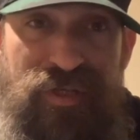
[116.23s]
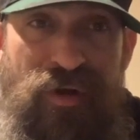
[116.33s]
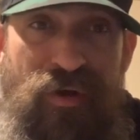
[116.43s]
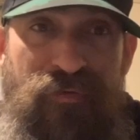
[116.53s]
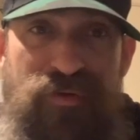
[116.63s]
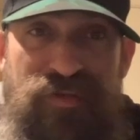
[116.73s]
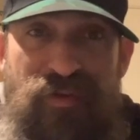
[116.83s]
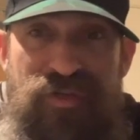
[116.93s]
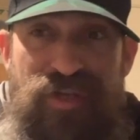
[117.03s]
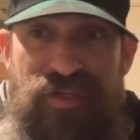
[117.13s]
You know,
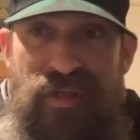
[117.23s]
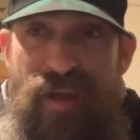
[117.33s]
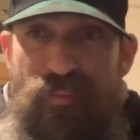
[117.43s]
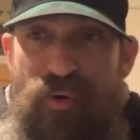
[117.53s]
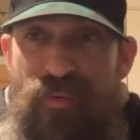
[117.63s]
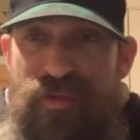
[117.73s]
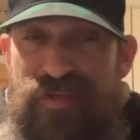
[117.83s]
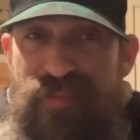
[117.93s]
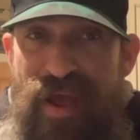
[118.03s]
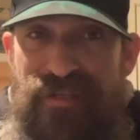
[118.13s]
Vucevic does a lot more with
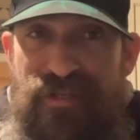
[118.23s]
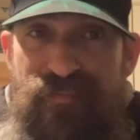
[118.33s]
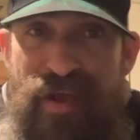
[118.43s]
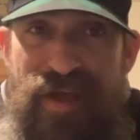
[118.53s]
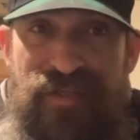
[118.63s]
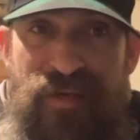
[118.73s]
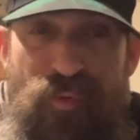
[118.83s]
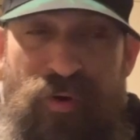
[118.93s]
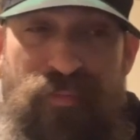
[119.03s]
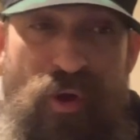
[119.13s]
his back to the basket,
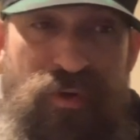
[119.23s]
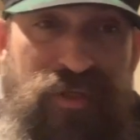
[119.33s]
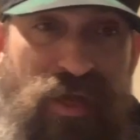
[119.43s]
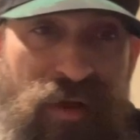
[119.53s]
more post up.